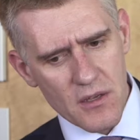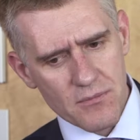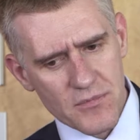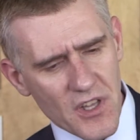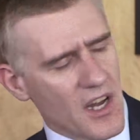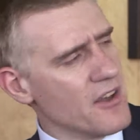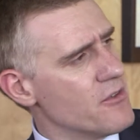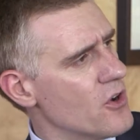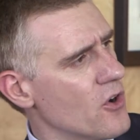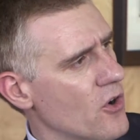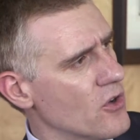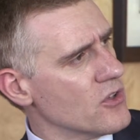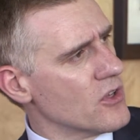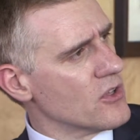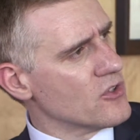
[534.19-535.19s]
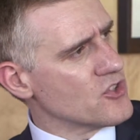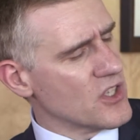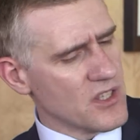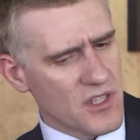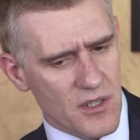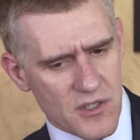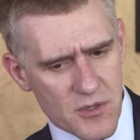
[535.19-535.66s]
deliver on
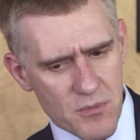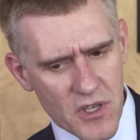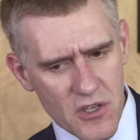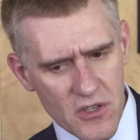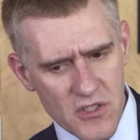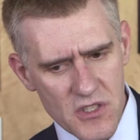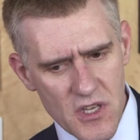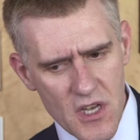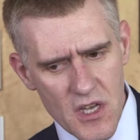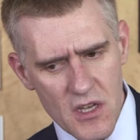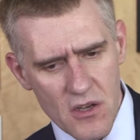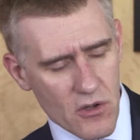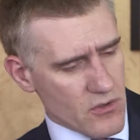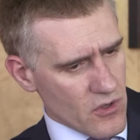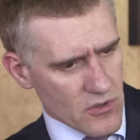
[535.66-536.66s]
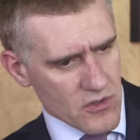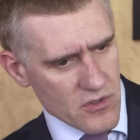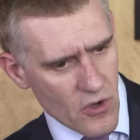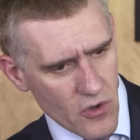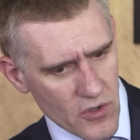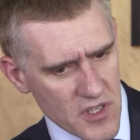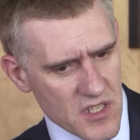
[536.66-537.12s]
agendas, because on
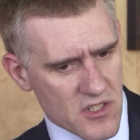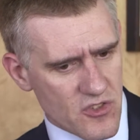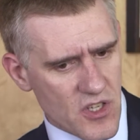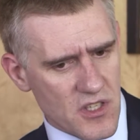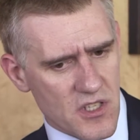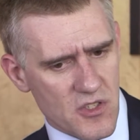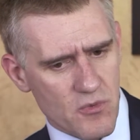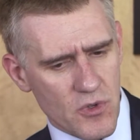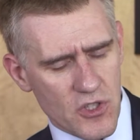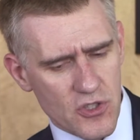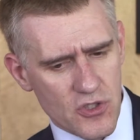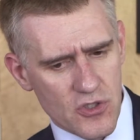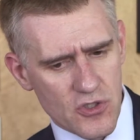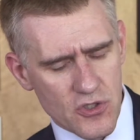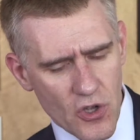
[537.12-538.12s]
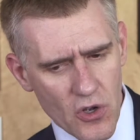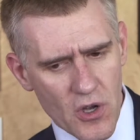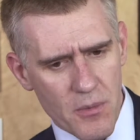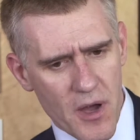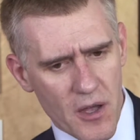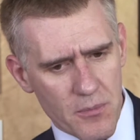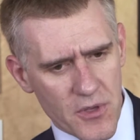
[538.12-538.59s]
all these agendas we talk
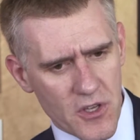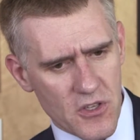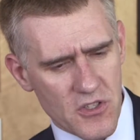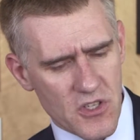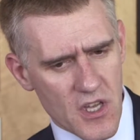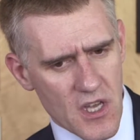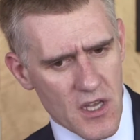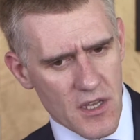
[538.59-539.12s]
about, because